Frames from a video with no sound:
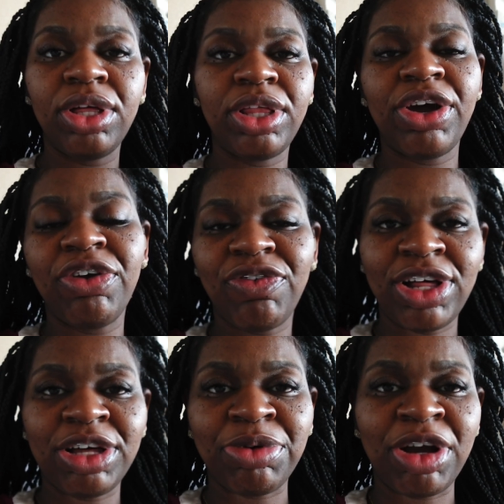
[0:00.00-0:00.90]
They're
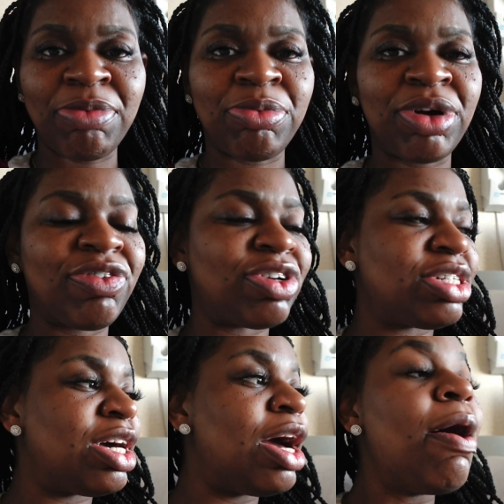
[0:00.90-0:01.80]
finally bringing my
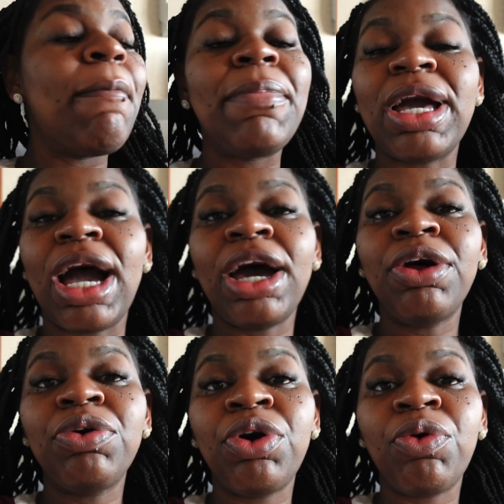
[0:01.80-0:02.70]
breakfast. But yeah, I
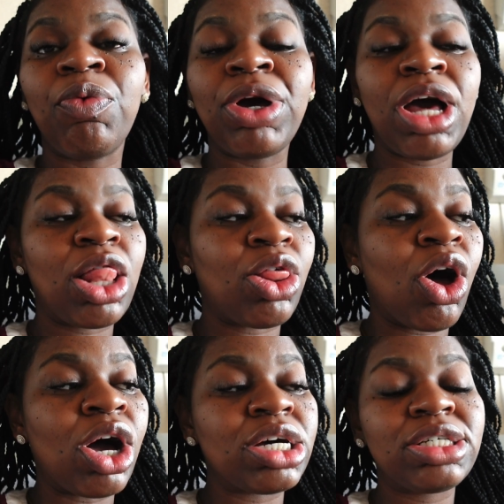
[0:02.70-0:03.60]
don't know when I
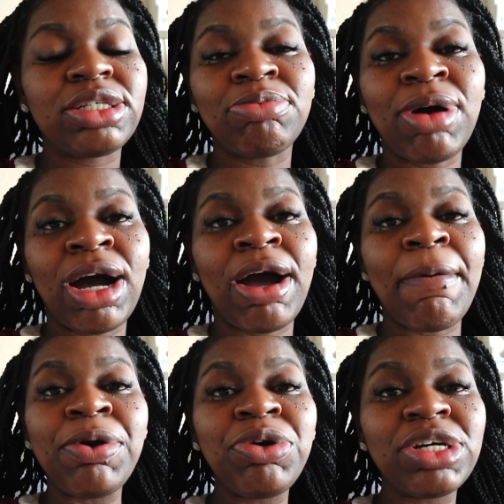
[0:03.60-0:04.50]
lost
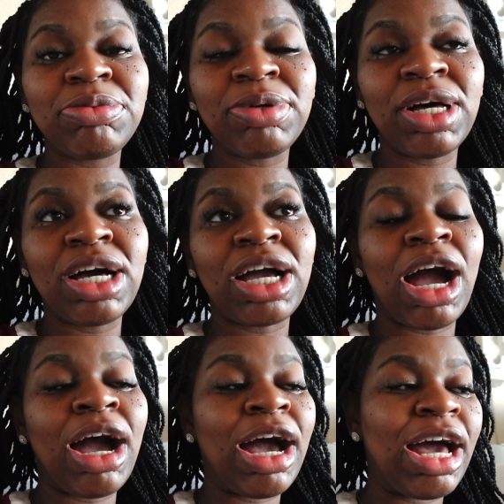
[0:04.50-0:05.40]
my mucus plug.
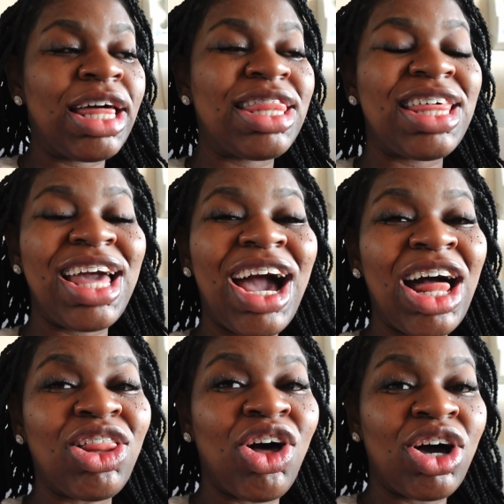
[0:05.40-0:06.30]
I think
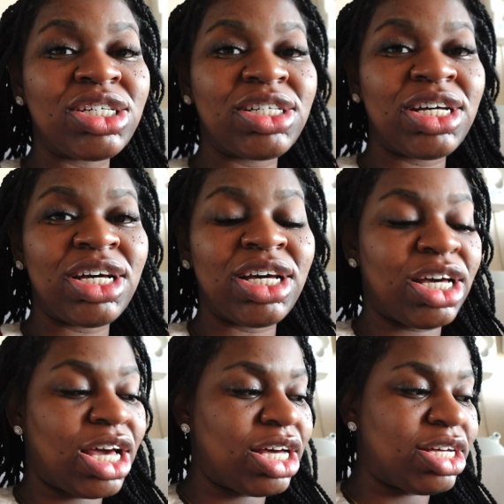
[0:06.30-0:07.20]
I lost it
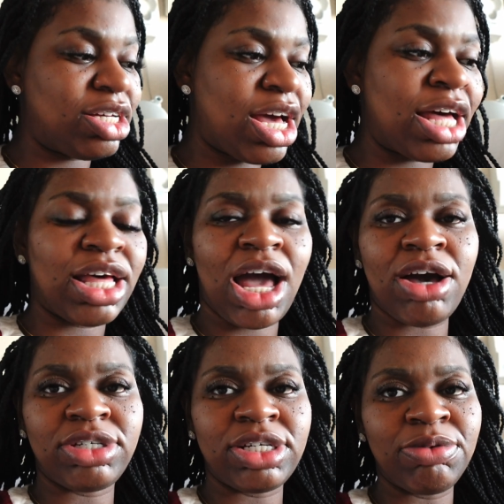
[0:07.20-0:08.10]
at the
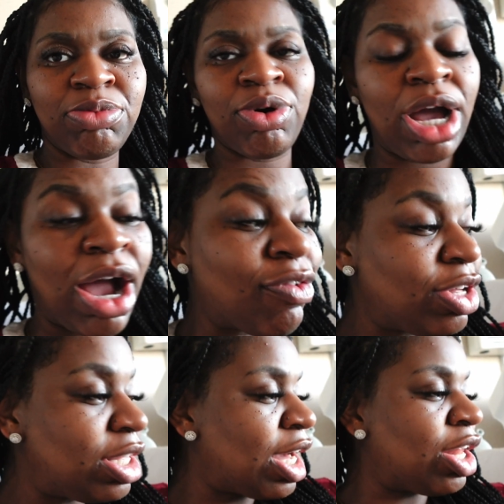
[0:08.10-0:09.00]
house at some point. I
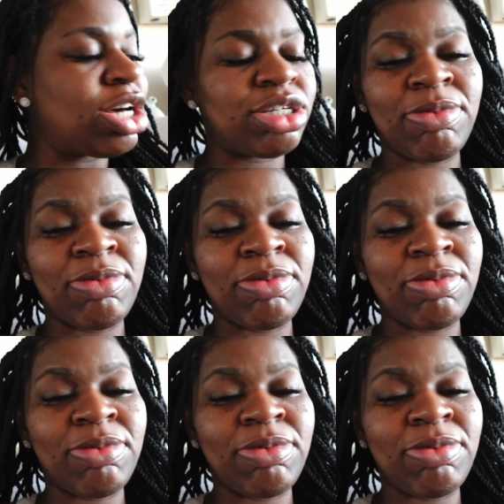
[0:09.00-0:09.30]
really think I lost it